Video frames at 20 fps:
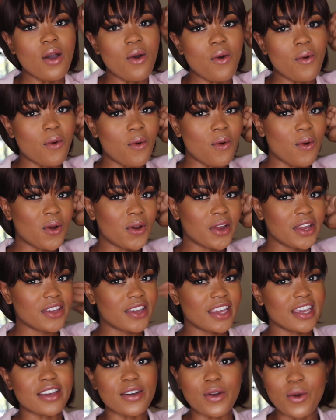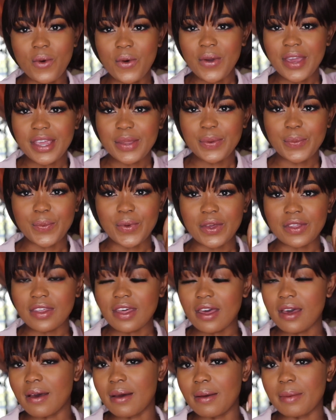or you can go in with
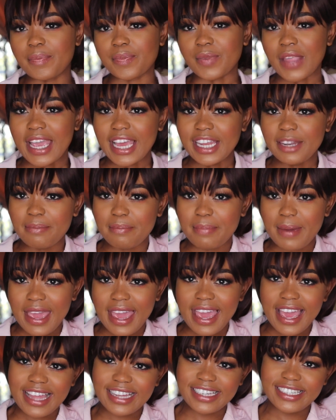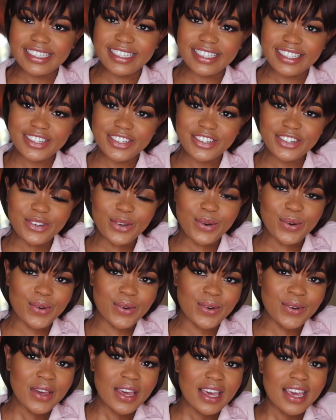headband, you
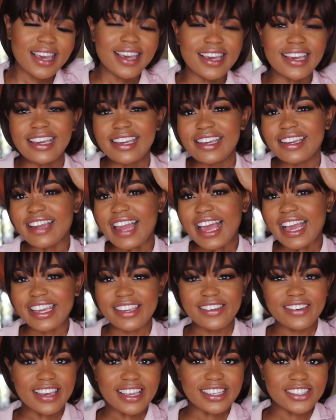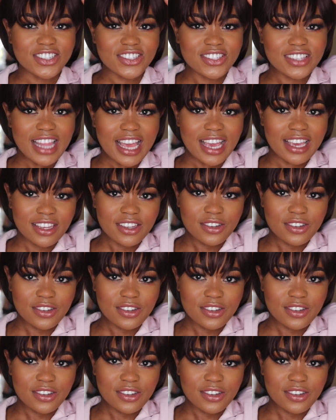know, like you can just like, you